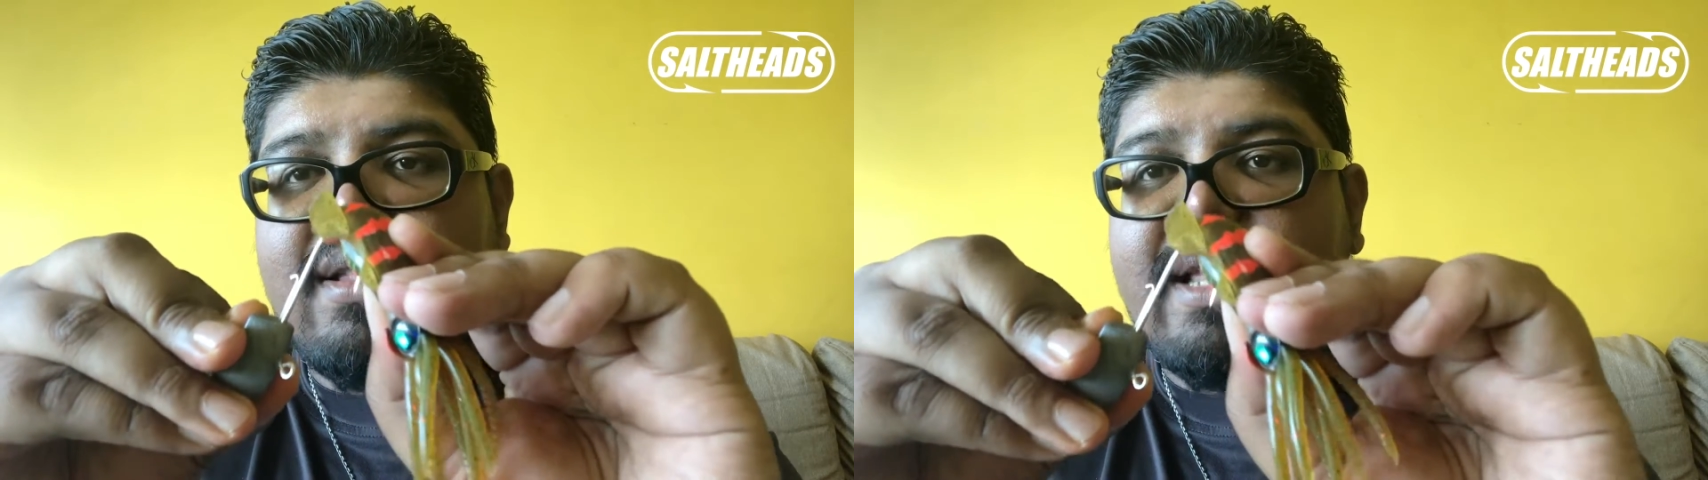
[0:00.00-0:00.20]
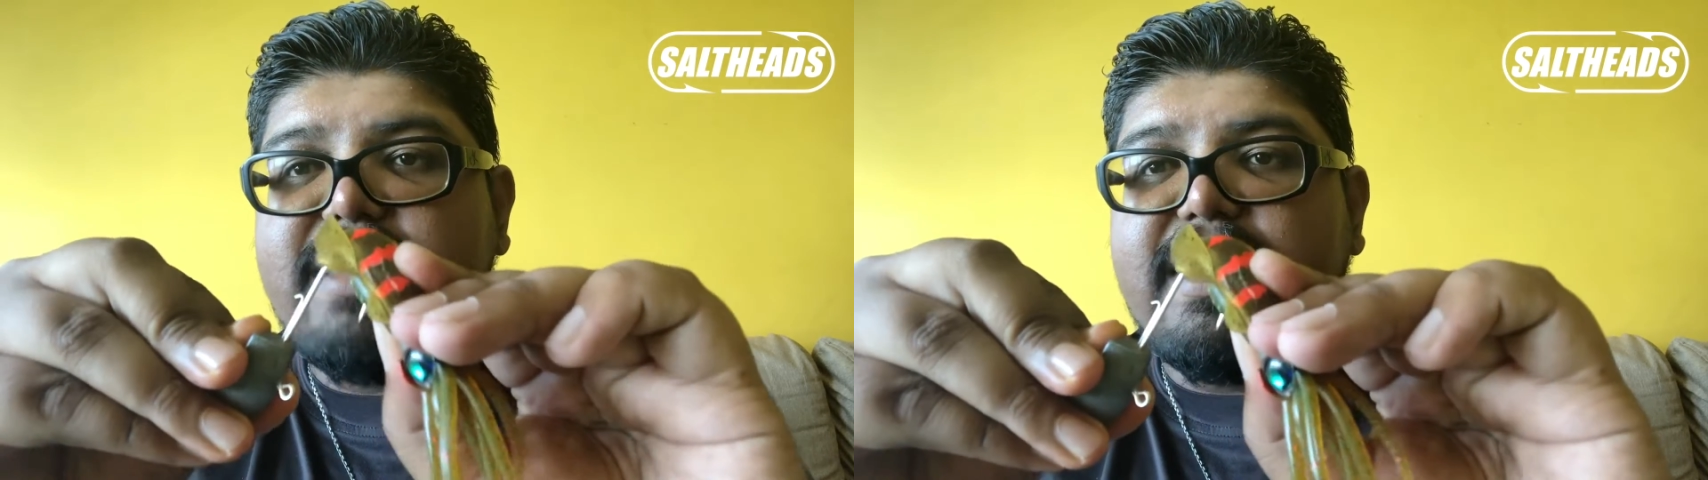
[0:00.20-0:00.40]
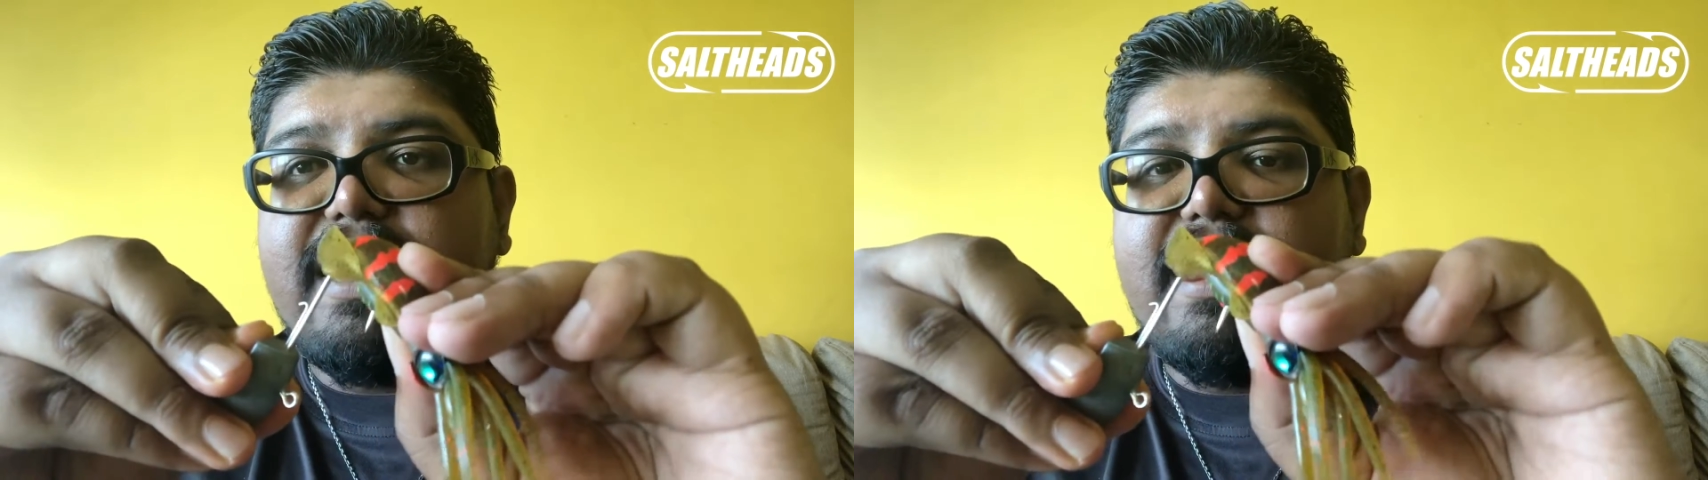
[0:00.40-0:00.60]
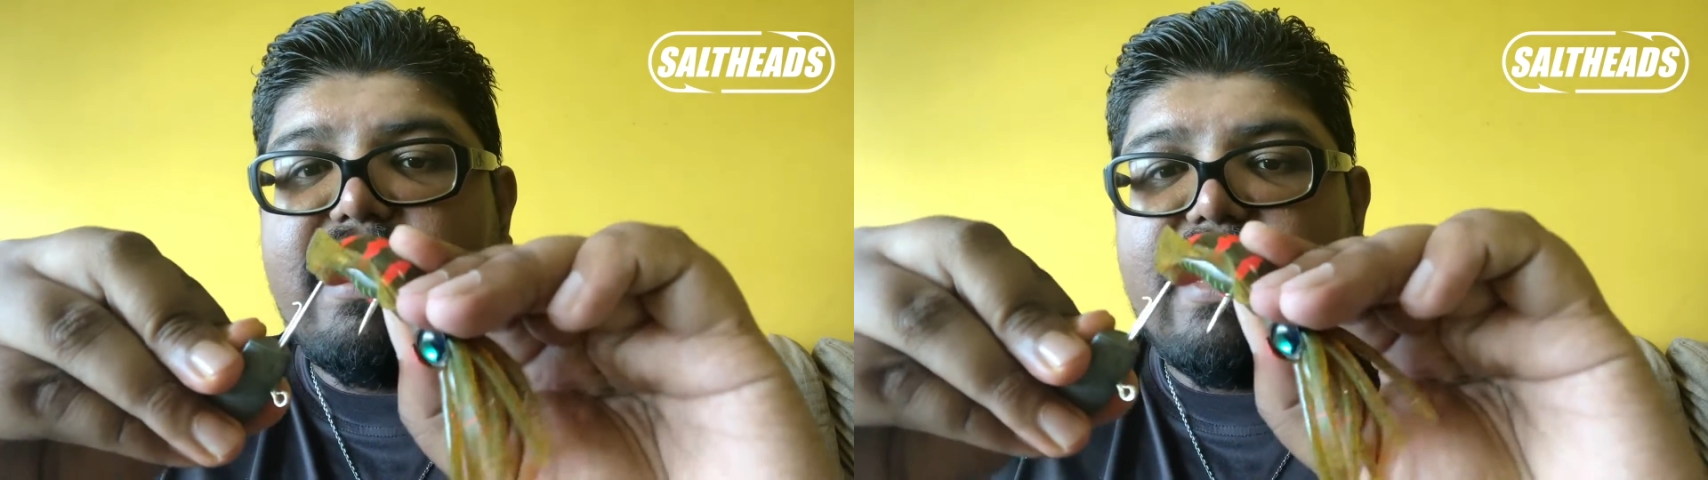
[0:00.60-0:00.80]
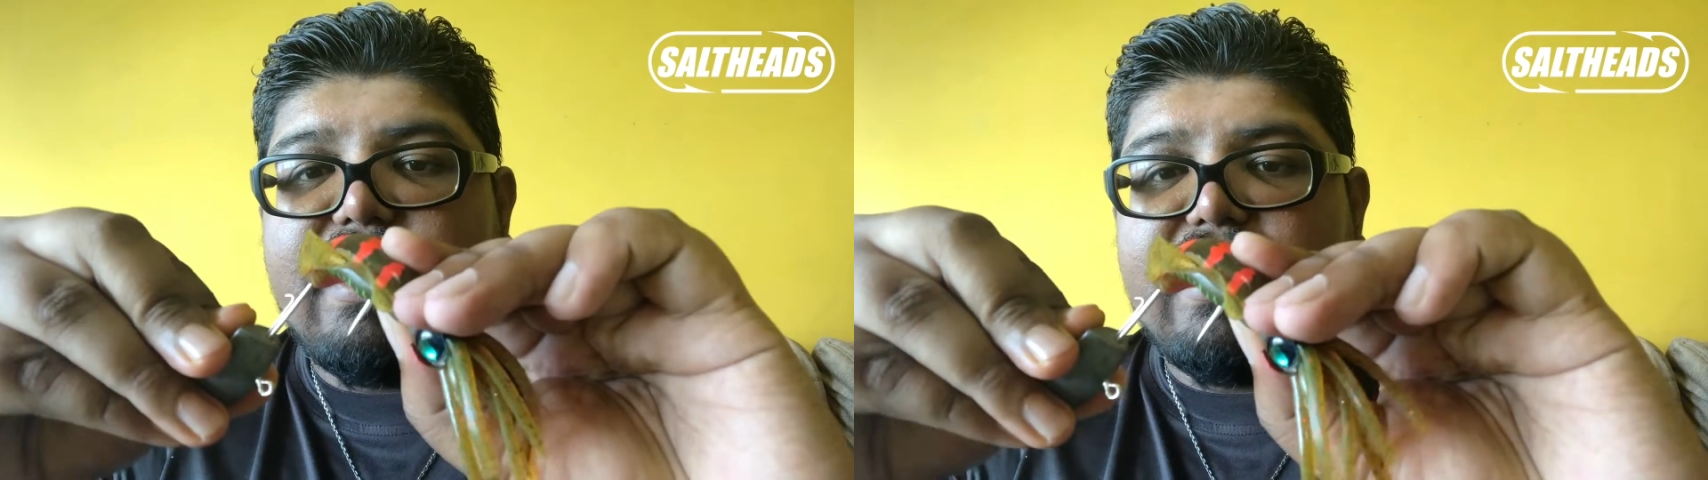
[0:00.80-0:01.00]
that's an
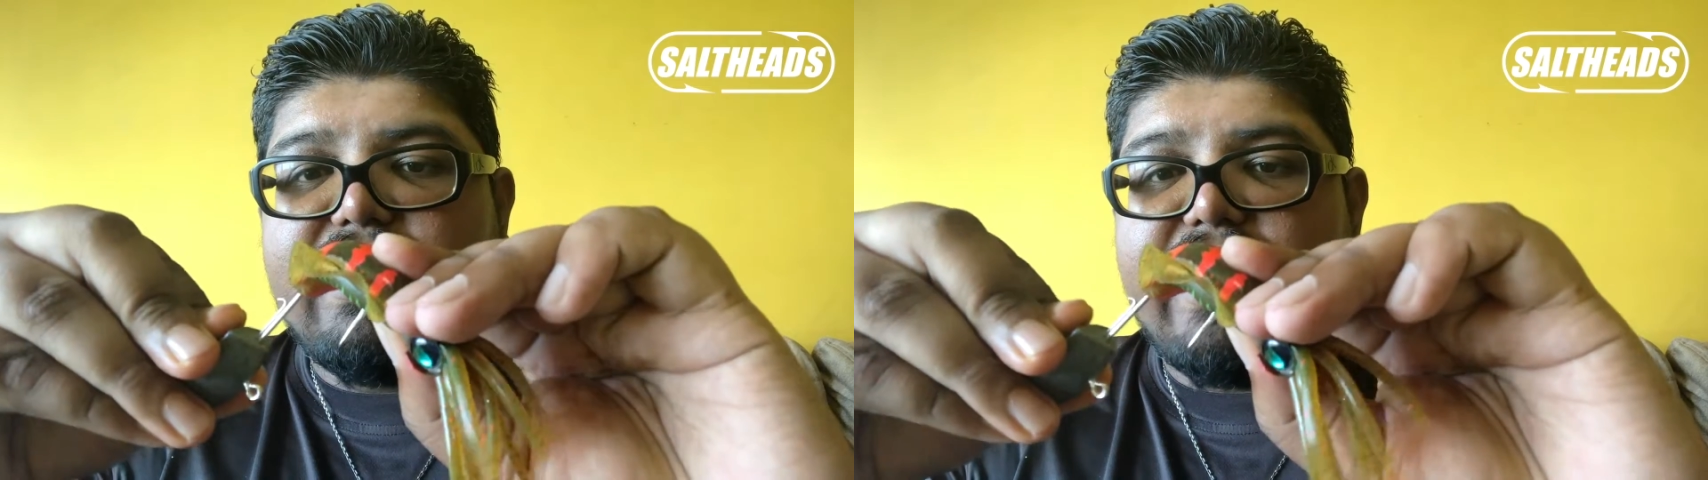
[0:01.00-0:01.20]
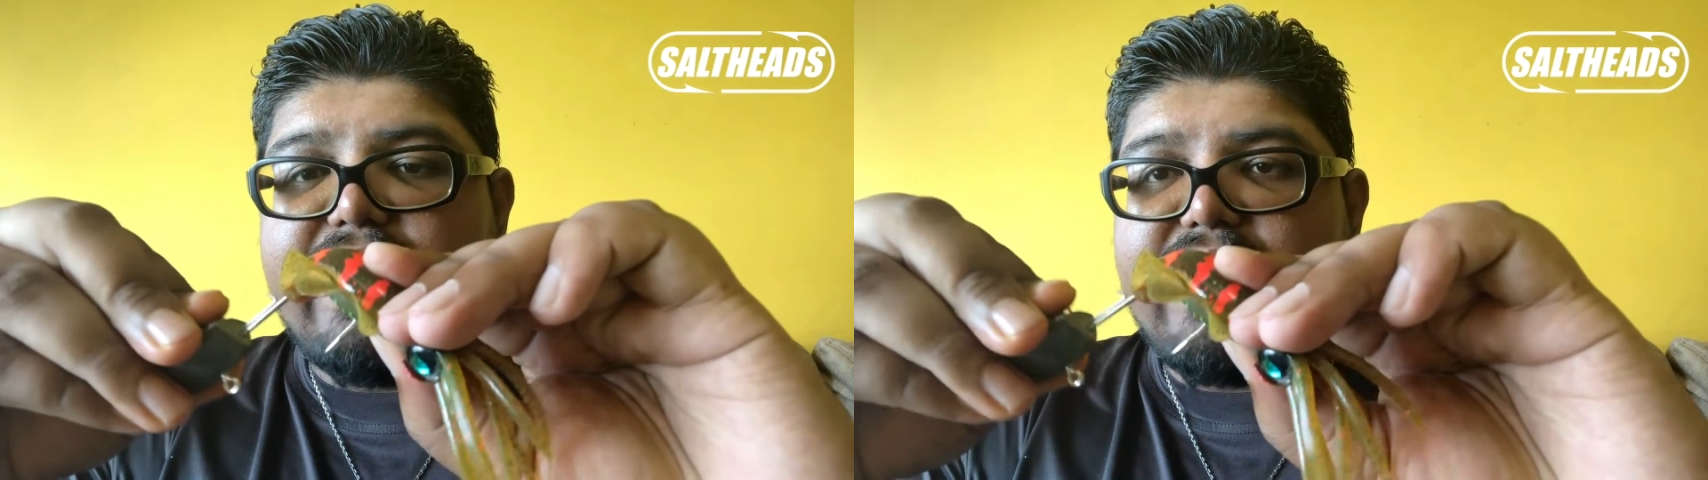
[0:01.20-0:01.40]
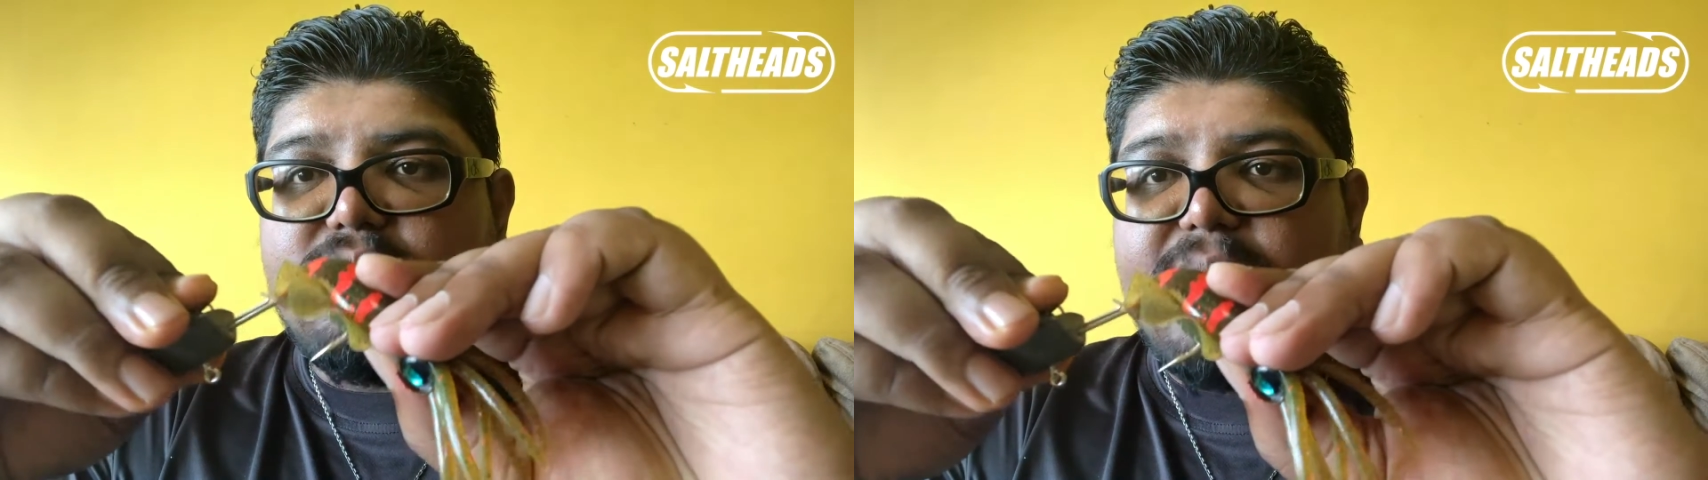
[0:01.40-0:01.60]
indicator that that's